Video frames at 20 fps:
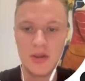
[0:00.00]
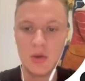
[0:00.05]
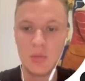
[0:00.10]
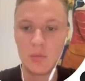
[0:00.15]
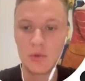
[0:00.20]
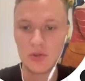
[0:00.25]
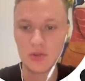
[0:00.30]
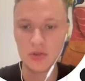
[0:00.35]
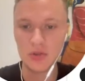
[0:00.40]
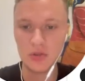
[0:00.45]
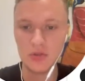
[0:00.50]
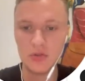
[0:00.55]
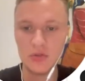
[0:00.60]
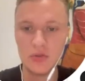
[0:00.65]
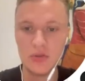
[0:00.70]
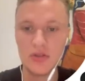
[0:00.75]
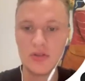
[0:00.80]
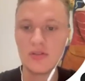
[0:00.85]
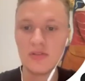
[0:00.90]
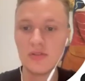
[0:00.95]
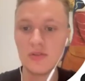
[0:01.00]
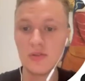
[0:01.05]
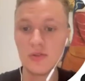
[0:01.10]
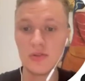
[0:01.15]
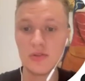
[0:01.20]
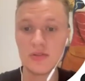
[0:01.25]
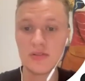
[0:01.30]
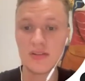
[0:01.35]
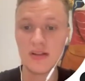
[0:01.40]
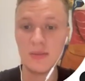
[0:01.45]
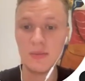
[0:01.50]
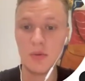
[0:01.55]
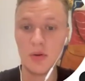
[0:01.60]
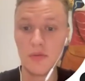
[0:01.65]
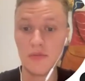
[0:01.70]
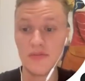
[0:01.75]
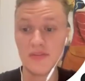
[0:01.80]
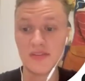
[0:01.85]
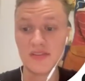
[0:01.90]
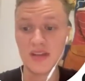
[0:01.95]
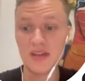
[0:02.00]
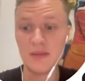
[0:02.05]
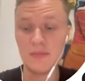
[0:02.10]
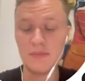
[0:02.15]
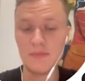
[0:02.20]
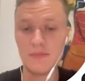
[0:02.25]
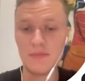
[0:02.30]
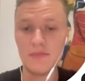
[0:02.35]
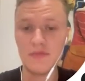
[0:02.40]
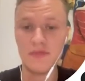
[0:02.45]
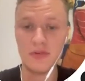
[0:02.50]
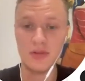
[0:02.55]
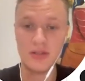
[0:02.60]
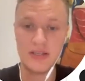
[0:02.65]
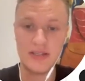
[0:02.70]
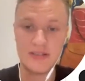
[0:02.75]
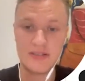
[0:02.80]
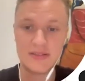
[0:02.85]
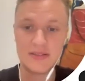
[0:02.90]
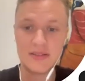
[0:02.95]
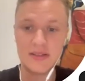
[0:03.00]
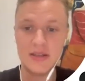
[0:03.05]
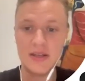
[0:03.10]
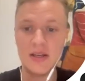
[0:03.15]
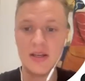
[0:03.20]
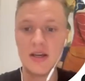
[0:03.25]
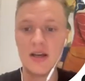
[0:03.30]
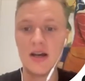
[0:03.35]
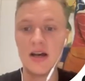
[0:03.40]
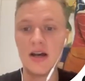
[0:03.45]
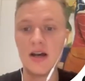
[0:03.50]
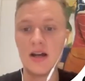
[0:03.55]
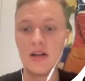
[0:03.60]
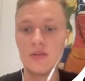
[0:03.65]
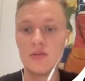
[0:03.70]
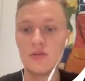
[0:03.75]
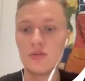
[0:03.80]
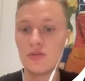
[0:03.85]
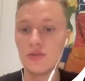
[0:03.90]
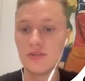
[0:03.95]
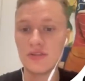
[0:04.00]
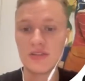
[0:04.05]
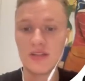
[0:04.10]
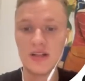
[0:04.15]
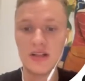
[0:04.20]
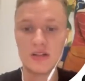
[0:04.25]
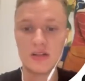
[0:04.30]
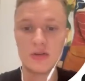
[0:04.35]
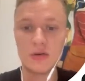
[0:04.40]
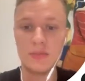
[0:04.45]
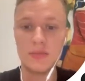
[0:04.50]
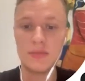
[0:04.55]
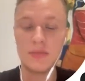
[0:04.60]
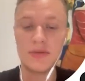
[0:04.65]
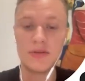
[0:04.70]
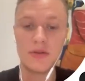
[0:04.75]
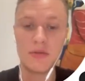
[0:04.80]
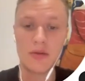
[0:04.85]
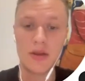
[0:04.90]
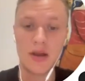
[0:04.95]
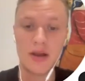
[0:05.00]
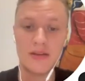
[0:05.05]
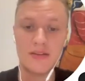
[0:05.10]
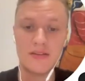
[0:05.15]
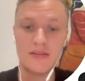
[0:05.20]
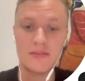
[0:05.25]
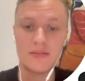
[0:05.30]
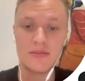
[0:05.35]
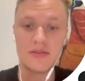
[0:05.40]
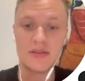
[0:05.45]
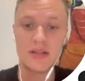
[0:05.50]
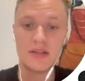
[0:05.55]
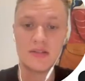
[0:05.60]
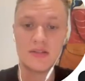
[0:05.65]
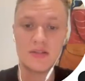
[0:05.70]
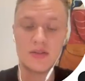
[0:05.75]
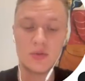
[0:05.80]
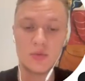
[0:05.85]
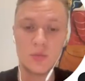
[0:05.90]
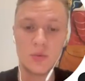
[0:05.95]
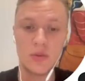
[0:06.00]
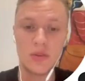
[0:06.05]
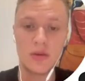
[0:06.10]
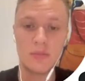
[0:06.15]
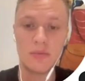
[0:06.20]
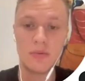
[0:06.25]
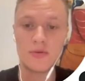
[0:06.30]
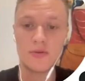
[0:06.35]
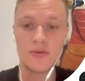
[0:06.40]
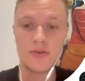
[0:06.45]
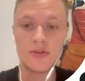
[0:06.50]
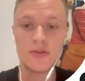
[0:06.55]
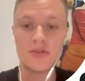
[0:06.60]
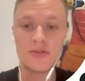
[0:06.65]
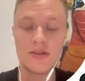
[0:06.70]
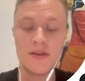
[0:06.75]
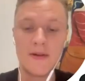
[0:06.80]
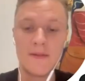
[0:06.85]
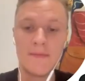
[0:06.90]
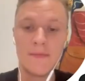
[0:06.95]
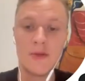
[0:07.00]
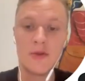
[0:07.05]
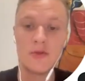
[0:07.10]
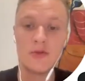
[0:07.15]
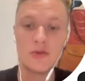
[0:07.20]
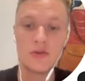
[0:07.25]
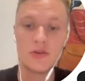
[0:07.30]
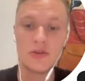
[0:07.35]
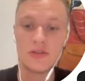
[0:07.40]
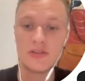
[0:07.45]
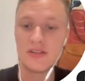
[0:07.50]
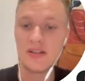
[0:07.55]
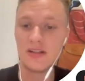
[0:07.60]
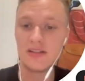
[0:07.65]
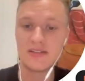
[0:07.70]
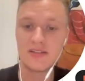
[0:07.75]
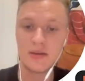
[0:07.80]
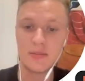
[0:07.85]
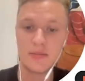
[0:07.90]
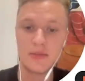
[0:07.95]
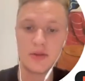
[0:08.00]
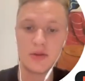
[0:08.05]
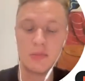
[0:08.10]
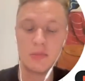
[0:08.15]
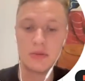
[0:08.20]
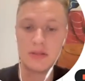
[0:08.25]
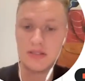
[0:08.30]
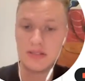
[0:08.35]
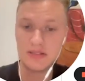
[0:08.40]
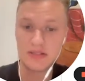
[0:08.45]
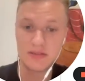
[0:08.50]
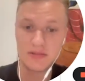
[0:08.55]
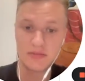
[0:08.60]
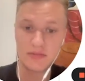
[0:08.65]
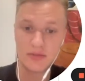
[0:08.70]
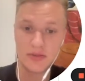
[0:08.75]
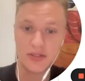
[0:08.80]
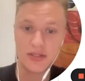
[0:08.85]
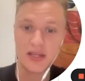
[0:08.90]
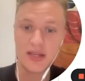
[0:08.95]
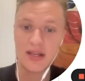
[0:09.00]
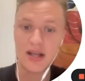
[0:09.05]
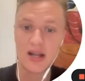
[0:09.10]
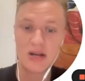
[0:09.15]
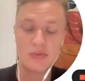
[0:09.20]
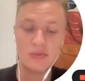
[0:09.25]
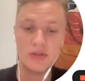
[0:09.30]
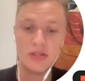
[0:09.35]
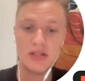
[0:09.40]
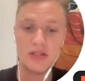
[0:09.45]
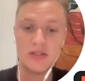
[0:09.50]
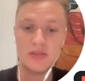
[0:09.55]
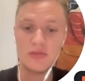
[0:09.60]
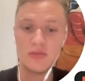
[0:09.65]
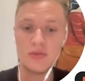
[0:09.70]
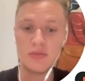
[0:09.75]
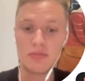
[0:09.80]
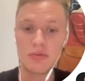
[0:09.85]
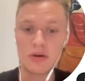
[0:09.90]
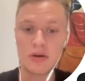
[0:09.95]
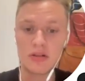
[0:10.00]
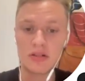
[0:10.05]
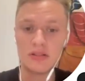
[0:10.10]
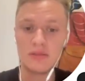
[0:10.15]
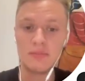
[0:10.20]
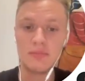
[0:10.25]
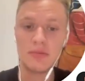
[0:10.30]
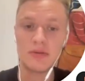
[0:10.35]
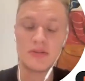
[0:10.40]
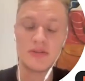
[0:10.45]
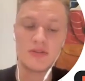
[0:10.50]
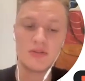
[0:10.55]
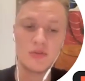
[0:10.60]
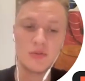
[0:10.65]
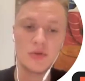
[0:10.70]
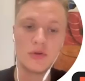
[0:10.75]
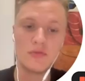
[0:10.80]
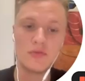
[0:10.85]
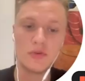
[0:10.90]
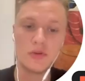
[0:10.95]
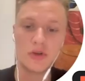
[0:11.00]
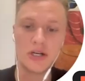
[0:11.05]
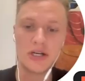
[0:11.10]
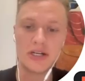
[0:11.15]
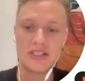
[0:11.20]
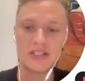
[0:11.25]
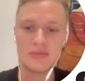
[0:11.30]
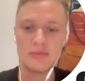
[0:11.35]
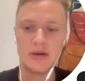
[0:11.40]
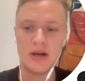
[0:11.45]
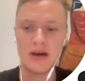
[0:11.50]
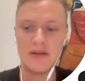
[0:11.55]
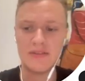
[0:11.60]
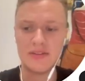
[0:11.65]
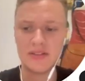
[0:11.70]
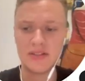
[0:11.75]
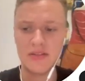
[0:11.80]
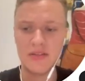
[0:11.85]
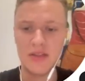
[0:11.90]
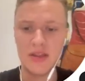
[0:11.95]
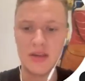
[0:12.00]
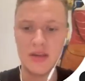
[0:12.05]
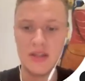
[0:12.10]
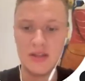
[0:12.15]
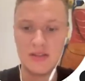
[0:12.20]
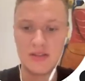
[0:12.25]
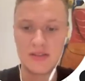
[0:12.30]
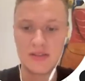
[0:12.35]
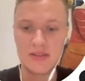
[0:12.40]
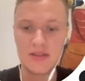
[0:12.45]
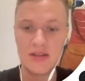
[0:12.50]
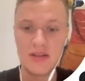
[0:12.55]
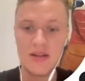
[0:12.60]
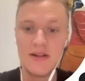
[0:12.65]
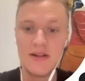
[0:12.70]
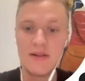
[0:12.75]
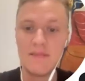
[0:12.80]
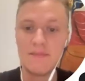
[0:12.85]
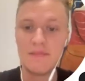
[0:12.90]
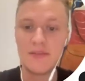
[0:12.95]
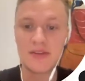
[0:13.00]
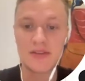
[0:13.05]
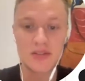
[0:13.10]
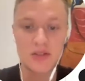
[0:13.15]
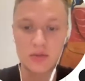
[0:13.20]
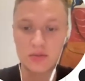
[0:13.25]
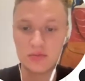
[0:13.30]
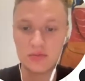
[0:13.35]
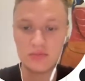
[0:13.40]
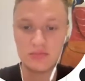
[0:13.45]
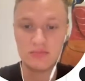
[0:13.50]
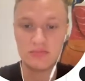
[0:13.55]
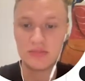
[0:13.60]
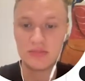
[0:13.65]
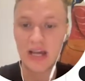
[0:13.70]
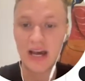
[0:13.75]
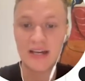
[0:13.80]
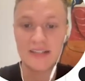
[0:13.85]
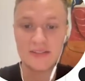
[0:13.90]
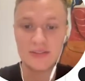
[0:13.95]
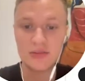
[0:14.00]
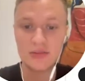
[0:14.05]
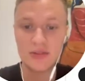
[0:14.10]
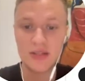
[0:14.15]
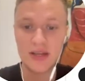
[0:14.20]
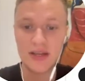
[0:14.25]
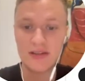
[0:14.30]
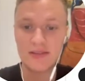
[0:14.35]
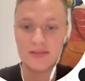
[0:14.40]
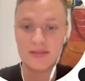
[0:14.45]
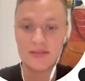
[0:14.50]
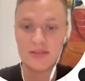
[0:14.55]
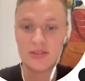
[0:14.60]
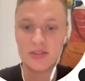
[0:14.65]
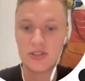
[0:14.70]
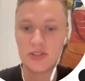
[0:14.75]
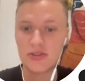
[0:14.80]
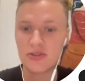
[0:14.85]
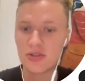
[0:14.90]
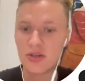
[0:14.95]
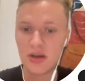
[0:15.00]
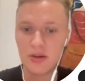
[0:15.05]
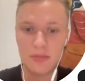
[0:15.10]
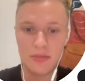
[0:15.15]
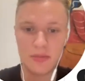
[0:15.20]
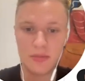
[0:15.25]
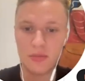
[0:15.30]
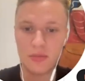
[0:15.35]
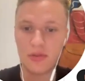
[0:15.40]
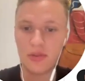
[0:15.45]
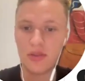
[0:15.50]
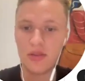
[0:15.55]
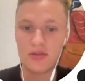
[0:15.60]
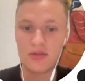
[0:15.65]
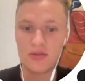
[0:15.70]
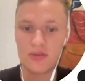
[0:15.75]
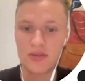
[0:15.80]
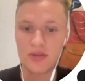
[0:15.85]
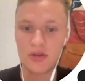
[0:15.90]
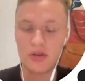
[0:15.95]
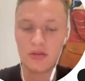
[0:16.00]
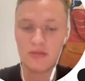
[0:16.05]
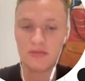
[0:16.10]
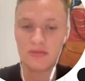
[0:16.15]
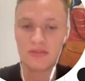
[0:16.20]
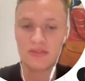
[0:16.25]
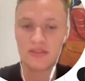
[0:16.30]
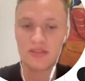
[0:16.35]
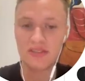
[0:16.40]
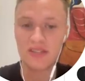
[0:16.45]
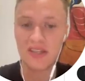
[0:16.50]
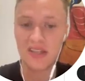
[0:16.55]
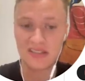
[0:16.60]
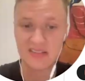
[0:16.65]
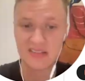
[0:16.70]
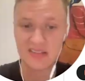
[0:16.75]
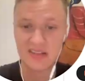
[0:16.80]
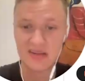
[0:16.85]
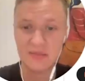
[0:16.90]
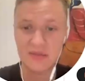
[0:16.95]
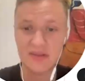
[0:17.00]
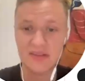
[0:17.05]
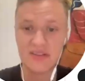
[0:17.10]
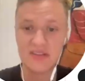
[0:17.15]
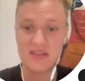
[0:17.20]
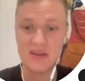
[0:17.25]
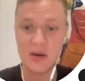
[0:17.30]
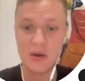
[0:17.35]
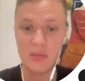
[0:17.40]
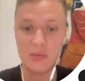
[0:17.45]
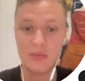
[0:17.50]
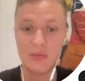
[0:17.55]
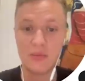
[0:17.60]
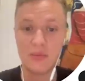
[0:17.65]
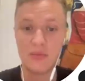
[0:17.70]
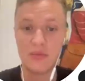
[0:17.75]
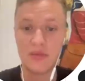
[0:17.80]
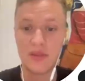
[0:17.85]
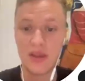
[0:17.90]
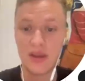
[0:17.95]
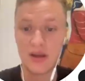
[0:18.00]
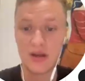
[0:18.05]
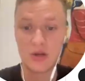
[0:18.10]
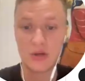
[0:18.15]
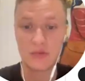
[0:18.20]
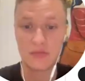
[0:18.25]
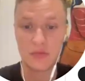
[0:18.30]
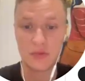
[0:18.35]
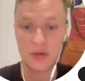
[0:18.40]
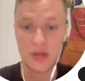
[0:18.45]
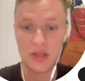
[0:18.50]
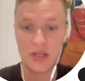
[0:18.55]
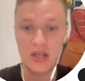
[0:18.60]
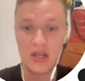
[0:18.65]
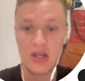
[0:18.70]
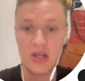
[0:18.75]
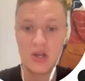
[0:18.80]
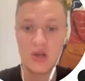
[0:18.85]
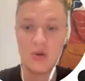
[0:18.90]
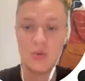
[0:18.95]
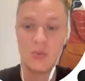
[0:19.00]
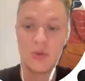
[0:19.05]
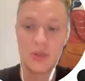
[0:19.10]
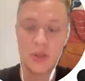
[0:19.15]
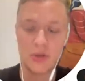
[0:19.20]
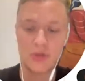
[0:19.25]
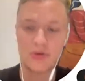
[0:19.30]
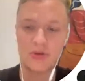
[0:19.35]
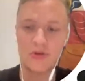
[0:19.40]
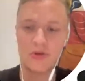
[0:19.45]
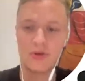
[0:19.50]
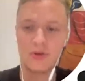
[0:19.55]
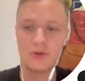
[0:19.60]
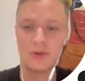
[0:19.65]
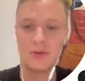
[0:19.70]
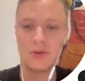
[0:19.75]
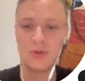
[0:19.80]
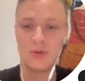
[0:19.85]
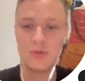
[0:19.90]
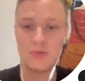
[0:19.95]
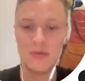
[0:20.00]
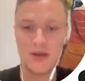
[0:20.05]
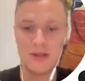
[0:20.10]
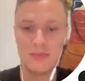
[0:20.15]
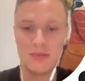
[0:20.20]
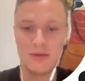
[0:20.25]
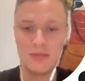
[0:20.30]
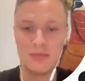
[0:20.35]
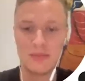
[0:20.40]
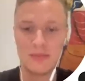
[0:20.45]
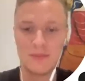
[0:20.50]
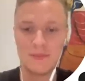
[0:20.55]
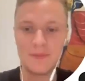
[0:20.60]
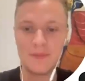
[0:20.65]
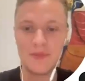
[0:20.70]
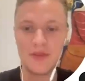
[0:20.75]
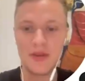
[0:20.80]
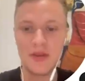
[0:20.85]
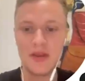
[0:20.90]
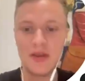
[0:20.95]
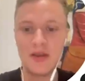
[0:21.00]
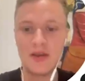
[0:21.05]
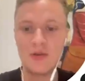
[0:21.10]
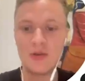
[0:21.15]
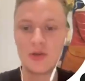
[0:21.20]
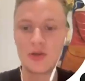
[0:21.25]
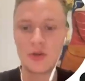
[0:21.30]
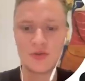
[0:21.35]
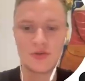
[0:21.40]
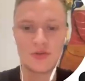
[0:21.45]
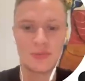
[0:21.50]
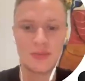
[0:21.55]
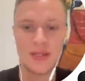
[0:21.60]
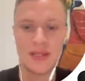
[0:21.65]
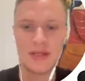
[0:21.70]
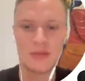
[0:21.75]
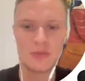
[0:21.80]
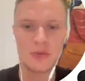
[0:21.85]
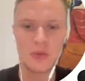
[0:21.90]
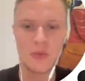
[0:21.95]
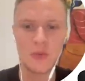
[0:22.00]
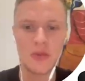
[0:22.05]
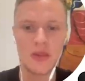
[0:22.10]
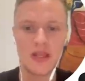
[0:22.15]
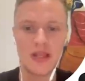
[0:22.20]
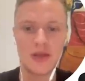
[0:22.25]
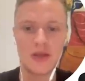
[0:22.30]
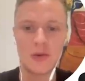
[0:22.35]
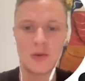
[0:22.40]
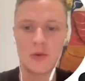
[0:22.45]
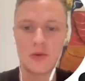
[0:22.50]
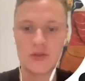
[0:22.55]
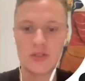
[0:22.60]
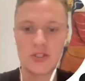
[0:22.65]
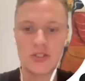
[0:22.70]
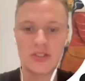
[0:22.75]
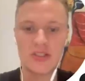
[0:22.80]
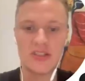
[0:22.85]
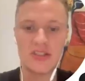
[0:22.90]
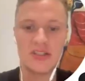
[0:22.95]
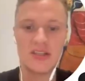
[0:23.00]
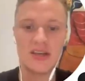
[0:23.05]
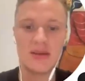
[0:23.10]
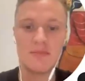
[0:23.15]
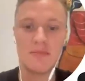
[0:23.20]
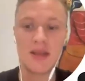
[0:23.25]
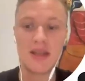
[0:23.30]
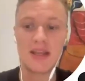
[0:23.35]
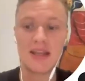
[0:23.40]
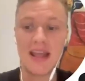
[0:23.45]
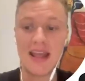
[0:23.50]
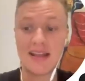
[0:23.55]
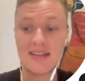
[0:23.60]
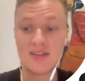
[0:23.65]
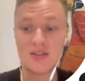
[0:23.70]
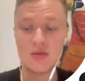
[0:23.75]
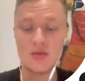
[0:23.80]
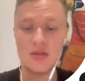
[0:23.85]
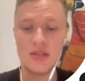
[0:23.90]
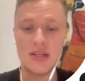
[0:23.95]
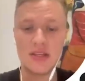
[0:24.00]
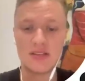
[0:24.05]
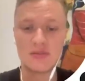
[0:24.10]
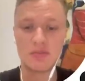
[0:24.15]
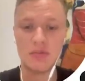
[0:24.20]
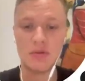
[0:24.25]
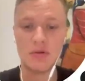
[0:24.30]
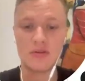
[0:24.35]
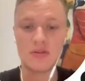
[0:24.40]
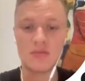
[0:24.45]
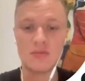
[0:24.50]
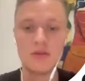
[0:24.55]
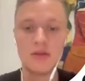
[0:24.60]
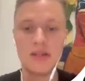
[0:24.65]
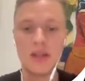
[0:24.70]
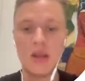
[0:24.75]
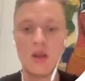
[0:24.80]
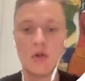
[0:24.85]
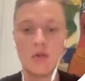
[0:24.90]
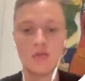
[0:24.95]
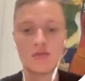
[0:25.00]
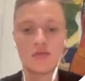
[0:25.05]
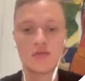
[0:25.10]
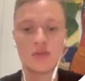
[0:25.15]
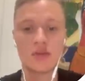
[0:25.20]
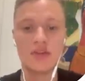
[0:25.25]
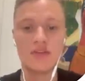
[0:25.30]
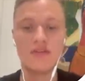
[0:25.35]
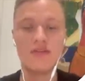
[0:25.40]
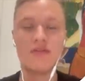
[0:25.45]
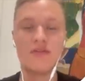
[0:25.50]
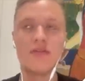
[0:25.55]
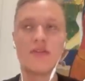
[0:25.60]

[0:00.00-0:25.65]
What you could do is you could sell more of the same for less. You could sell complementary items that suit with their purchase. You could sell something completely different and unrelated to the product, but suited for your customer avatar and their needs. There's no guide to that. Just come up with interesting offers and test them and see how they are converting without annoying too many people. You can also play around with like urgency and make it as unique as possible, and also give